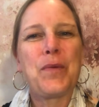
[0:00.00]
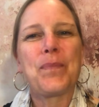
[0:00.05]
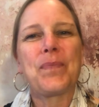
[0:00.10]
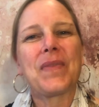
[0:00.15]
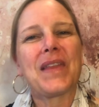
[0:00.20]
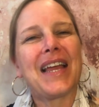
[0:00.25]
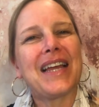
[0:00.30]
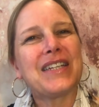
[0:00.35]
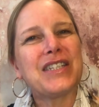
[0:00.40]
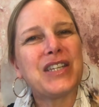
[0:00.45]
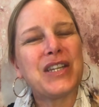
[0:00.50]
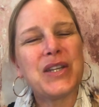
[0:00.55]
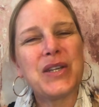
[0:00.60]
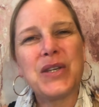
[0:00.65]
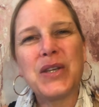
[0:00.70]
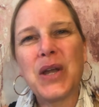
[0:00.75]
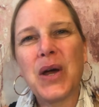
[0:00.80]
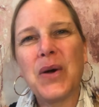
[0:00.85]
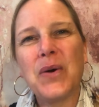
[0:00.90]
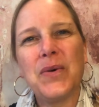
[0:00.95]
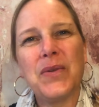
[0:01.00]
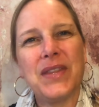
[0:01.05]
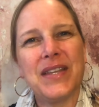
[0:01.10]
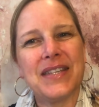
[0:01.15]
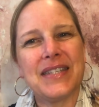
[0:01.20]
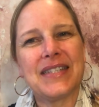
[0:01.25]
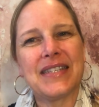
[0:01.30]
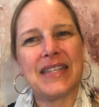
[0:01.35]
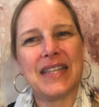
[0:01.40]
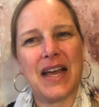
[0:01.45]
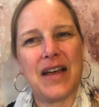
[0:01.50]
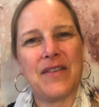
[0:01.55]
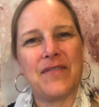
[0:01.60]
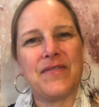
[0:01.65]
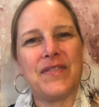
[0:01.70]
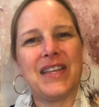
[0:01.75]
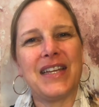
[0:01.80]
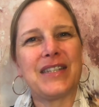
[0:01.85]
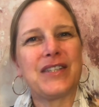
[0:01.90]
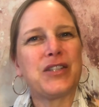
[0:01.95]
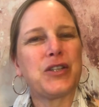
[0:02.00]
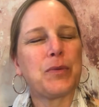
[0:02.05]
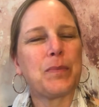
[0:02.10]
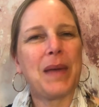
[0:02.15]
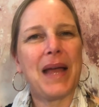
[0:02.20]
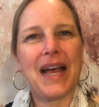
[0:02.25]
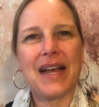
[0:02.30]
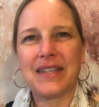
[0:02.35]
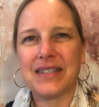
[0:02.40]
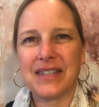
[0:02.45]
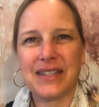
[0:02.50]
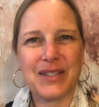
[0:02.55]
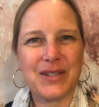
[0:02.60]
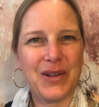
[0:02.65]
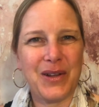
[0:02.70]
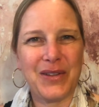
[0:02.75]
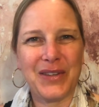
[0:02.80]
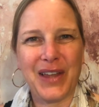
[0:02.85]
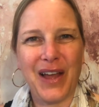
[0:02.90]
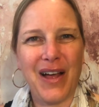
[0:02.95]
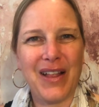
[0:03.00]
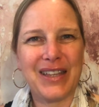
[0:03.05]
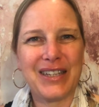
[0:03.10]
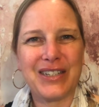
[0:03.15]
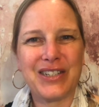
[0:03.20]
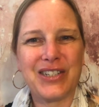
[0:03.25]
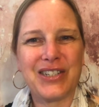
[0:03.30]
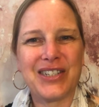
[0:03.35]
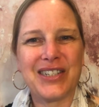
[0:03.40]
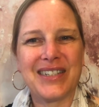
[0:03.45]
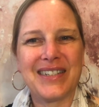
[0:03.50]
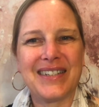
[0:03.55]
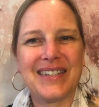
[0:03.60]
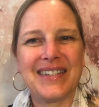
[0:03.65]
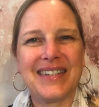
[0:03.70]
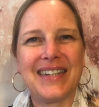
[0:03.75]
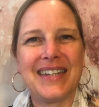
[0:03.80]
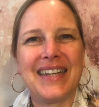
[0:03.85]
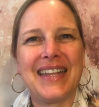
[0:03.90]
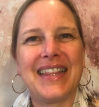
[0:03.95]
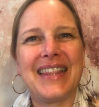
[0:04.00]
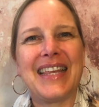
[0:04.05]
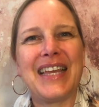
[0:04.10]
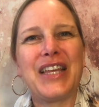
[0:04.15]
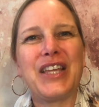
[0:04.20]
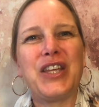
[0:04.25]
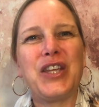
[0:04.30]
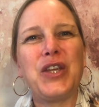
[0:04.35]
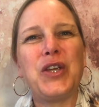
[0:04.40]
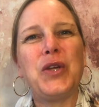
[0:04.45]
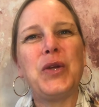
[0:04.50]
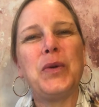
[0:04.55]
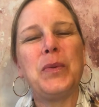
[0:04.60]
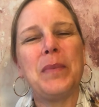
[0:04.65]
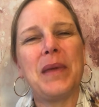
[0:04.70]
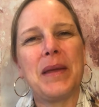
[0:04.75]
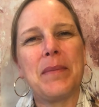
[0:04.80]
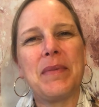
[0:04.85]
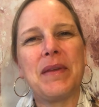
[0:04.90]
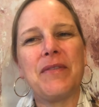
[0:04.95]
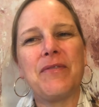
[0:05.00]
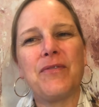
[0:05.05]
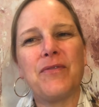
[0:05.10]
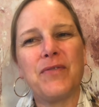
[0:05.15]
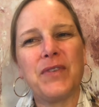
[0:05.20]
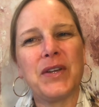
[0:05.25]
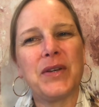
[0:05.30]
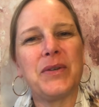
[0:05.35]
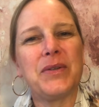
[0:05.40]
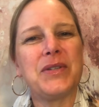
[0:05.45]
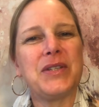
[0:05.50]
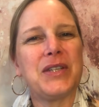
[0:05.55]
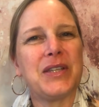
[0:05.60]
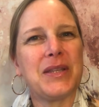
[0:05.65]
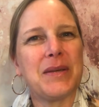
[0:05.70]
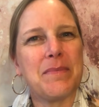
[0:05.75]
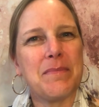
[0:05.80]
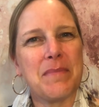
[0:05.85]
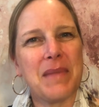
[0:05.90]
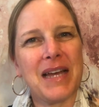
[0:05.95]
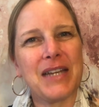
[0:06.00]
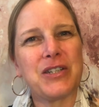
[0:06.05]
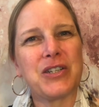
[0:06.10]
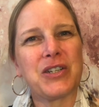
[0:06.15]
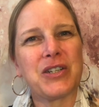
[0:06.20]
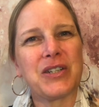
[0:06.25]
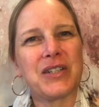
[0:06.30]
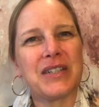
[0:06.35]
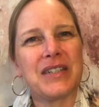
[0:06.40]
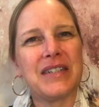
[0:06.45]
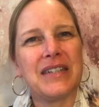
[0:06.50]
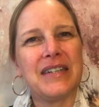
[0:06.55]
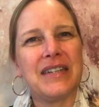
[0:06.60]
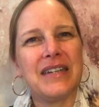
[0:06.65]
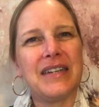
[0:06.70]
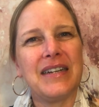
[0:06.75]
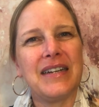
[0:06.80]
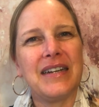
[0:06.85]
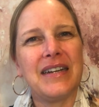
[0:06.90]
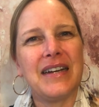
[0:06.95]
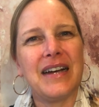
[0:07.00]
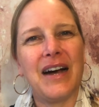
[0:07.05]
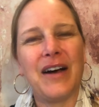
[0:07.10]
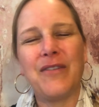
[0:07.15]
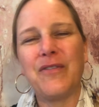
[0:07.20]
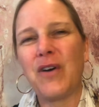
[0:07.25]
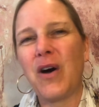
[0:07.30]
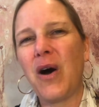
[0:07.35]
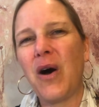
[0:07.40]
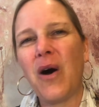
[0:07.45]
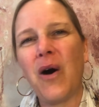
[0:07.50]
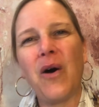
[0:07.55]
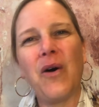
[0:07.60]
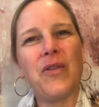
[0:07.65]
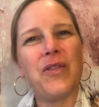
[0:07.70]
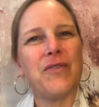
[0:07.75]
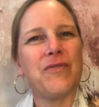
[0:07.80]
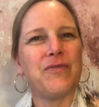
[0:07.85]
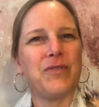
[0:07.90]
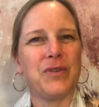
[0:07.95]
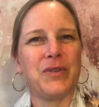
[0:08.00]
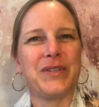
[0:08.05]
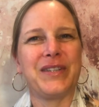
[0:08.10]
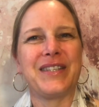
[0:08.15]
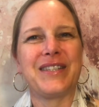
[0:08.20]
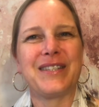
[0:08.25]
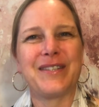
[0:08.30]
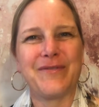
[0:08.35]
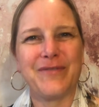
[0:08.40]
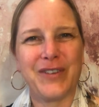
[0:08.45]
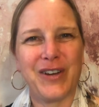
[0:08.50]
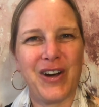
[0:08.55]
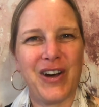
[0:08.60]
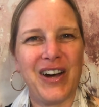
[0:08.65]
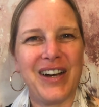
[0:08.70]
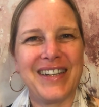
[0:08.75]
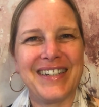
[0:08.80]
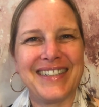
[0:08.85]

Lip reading: and to know this love that surpasses all knowledge, that you may be filled to the measure of all the fullness of God.